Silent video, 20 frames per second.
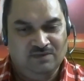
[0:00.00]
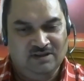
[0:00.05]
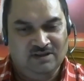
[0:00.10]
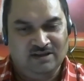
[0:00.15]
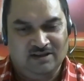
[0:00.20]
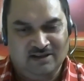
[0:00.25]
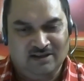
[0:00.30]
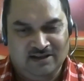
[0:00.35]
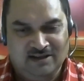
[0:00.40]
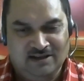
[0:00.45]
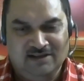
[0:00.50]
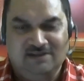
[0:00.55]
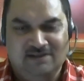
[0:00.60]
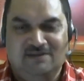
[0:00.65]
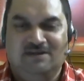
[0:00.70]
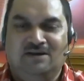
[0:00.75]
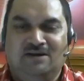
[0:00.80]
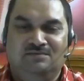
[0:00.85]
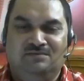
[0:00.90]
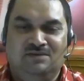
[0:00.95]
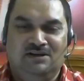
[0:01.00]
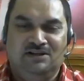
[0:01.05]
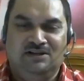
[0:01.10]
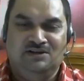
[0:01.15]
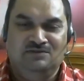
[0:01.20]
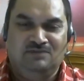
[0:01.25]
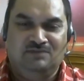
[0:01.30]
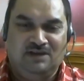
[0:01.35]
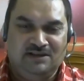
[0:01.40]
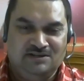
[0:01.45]
we again uh, will
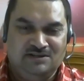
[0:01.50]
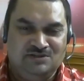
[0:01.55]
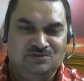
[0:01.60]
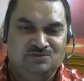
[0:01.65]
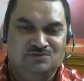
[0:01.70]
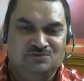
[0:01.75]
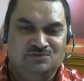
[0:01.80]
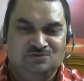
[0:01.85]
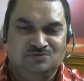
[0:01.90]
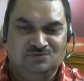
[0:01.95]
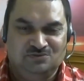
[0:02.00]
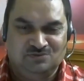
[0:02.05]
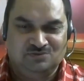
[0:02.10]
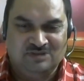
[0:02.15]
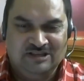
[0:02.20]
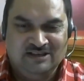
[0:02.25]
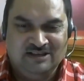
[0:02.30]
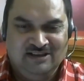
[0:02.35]
invite you to